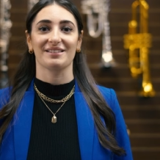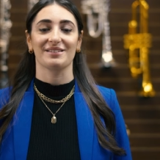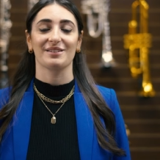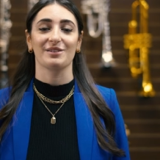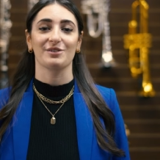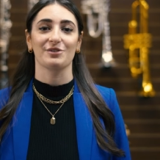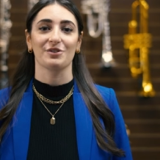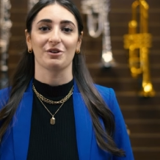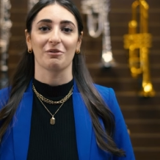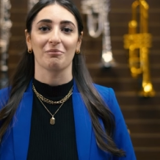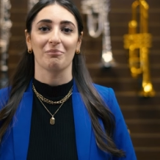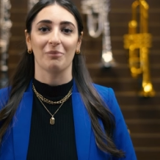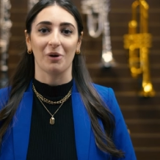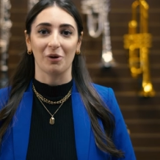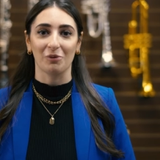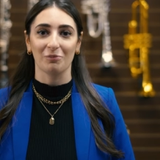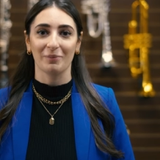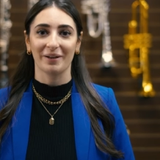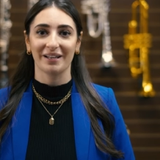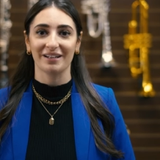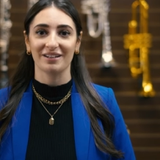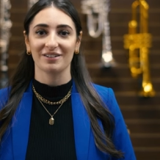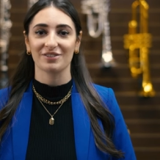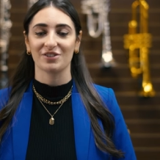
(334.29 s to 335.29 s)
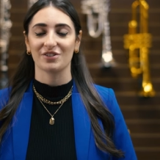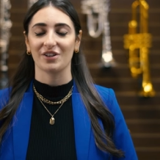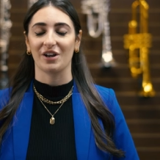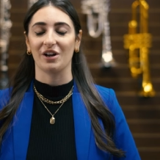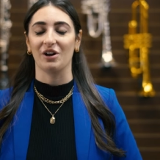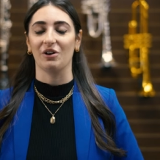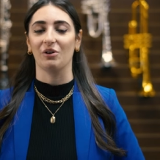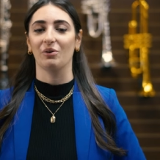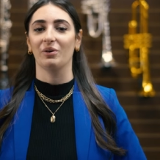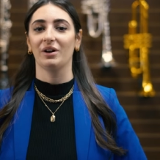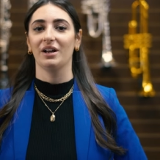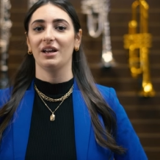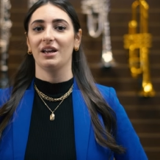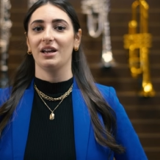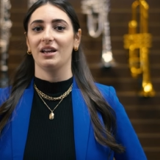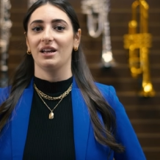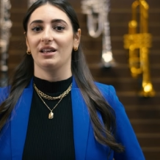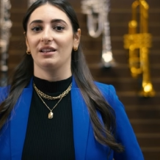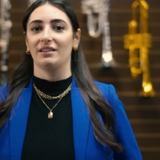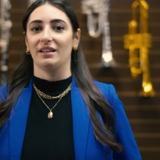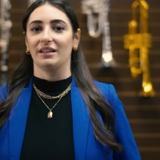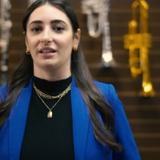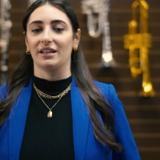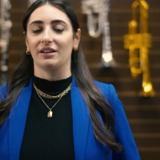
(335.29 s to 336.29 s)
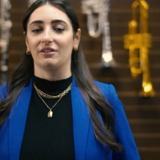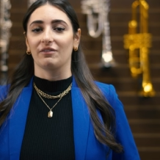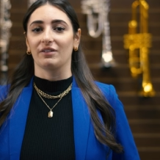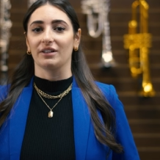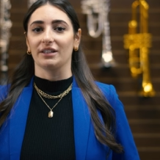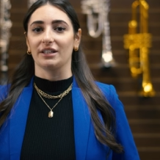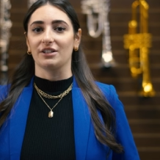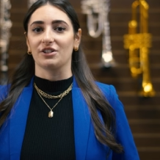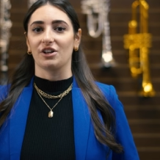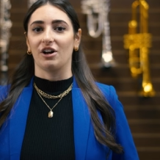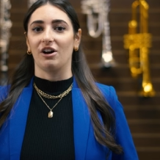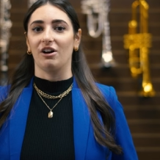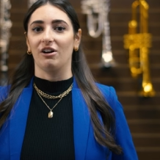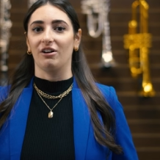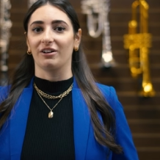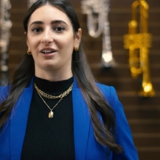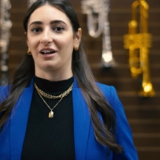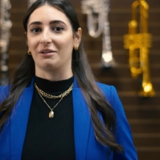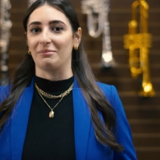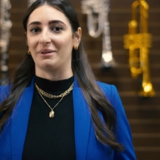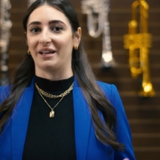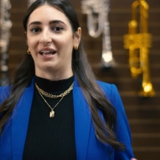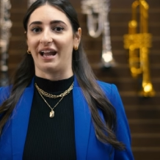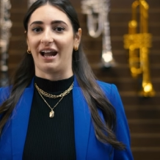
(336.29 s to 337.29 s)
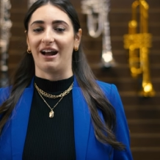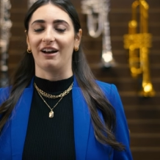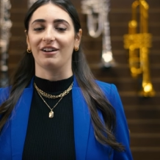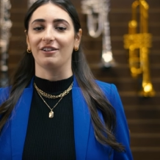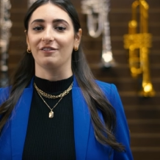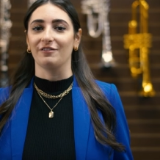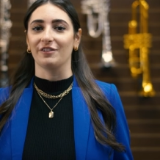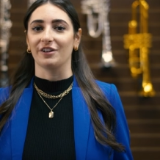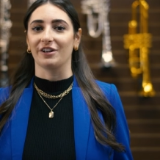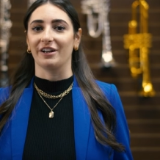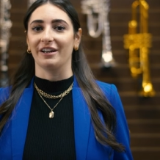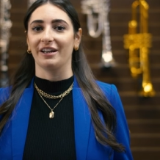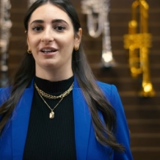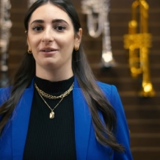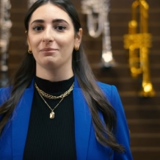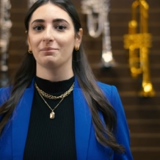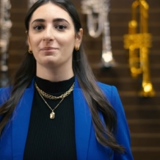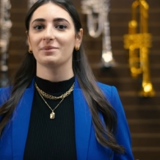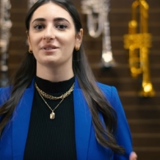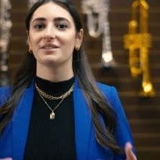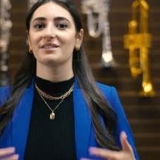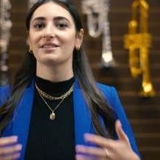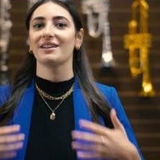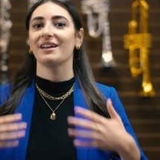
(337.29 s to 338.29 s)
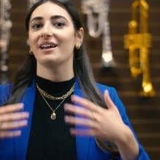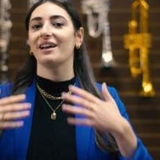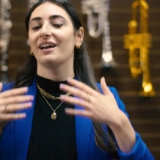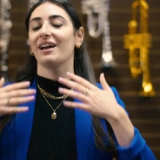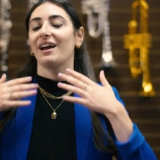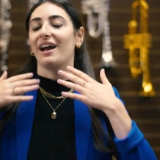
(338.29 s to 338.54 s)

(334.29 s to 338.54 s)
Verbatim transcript: This is your moment. So thinking really tall, coming out of your hips,